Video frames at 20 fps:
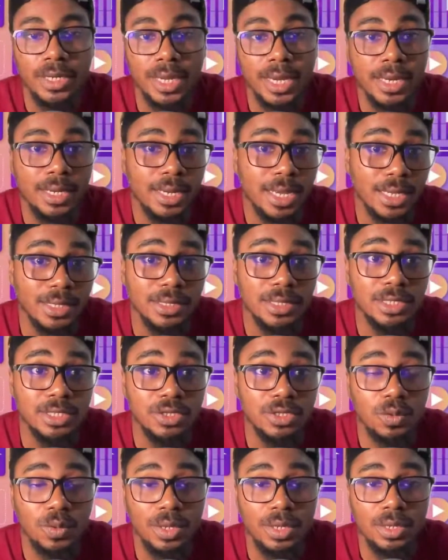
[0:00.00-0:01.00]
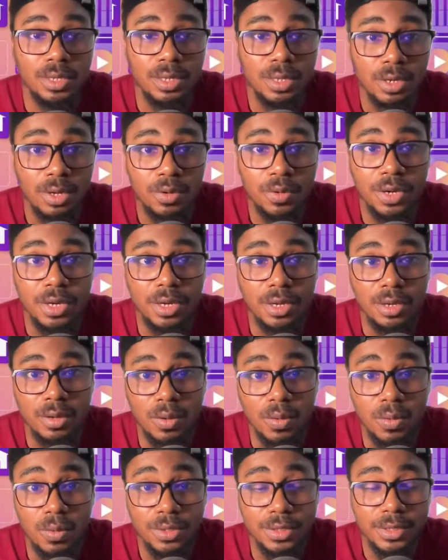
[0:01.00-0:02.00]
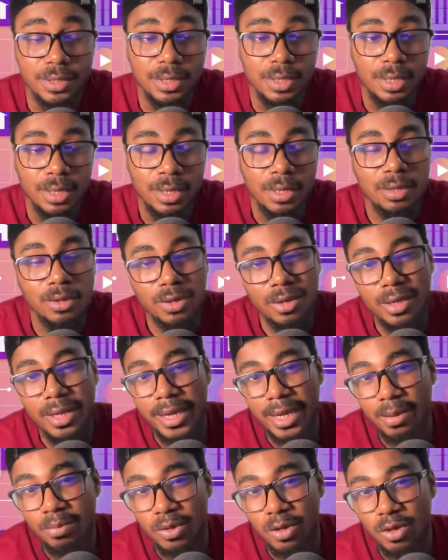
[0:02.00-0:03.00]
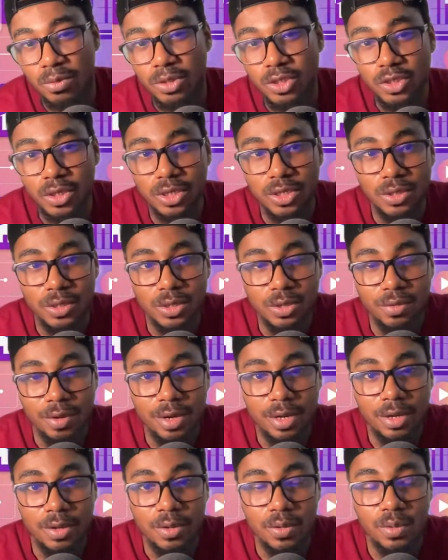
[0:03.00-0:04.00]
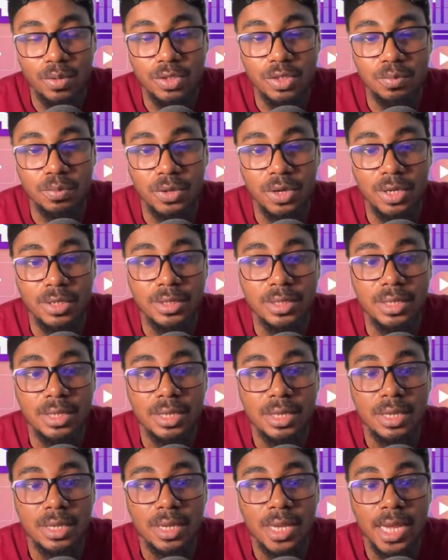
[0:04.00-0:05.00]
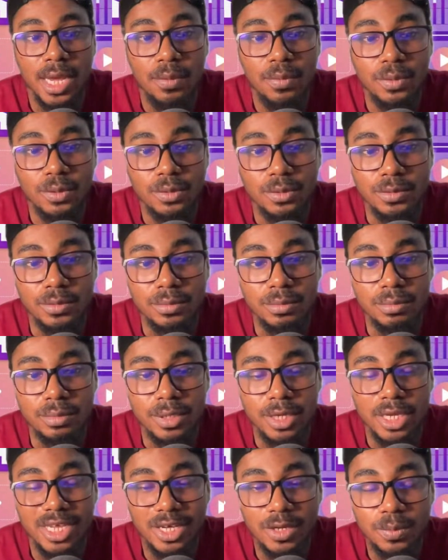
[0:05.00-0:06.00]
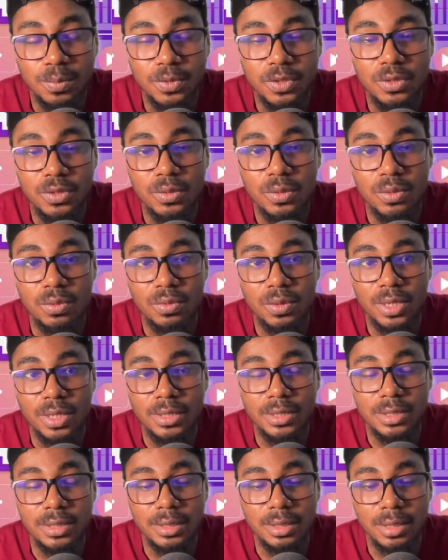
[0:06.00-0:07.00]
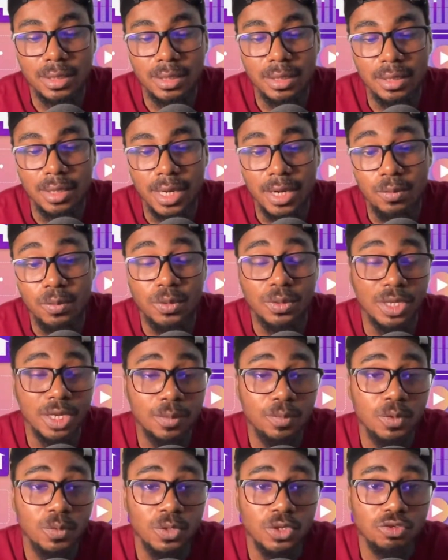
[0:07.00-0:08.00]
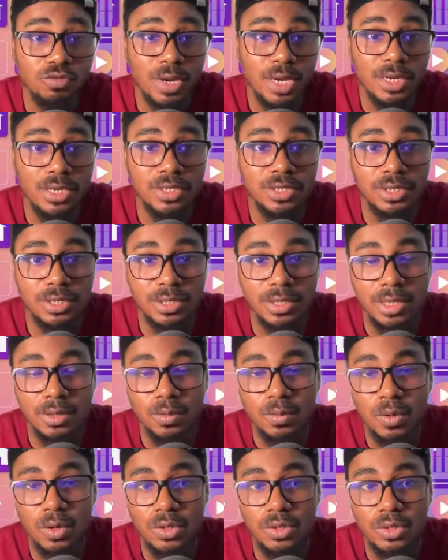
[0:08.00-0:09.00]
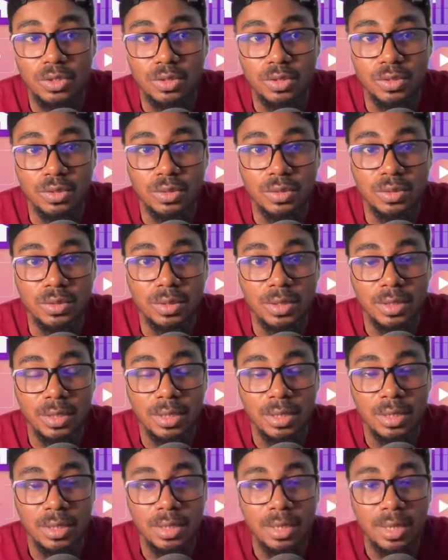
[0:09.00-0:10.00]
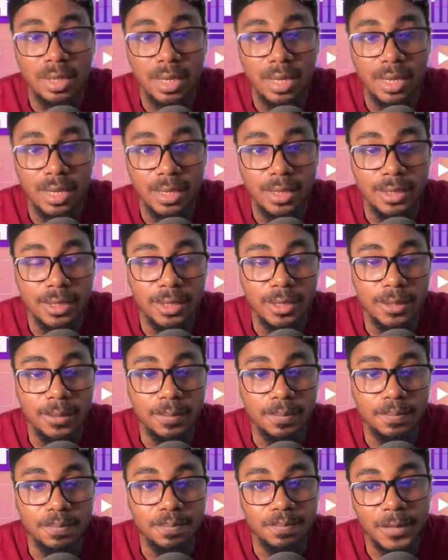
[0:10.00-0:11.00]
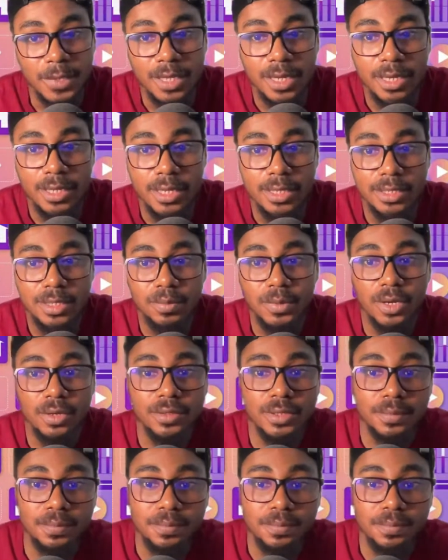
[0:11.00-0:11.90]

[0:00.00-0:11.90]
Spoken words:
And assist you in creating the course. Not like I'm gonna join you in creating the course, but I will help you create. I will help you with strategies and what to do. And yeah, that's about it.